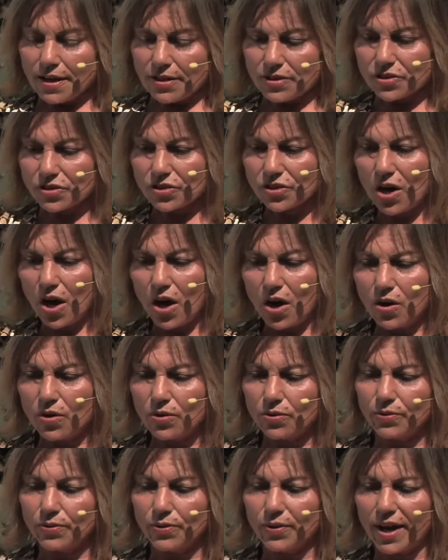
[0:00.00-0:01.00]

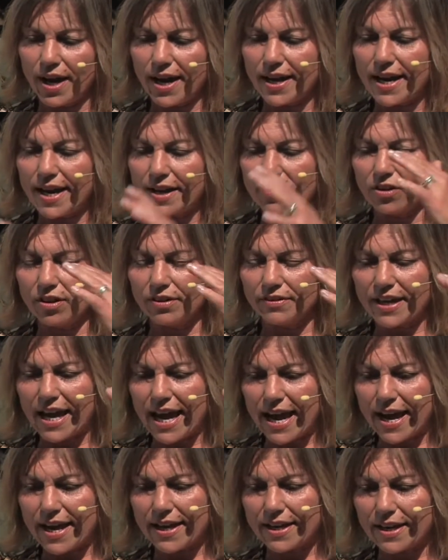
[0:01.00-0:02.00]
so I had all
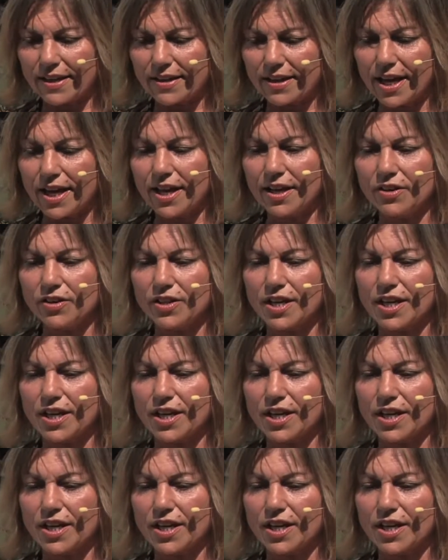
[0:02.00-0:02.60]
that, and then